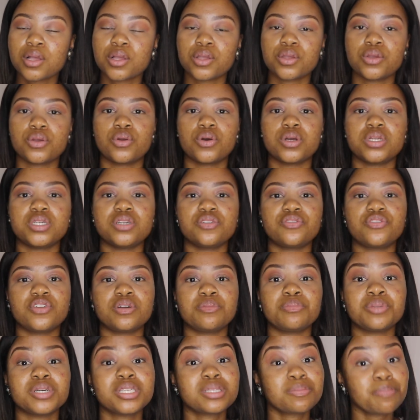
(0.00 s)
you know, a
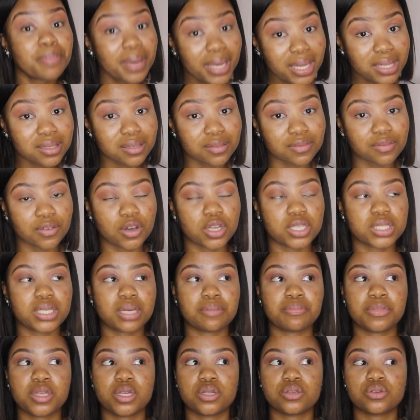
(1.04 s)
different perspective on
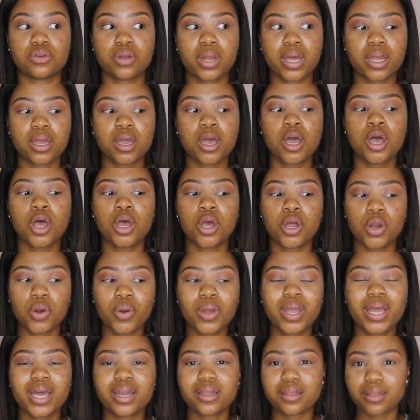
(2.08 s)
something. So, like,
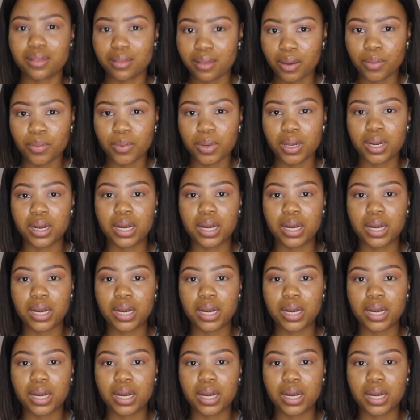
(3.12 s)
look at it that way.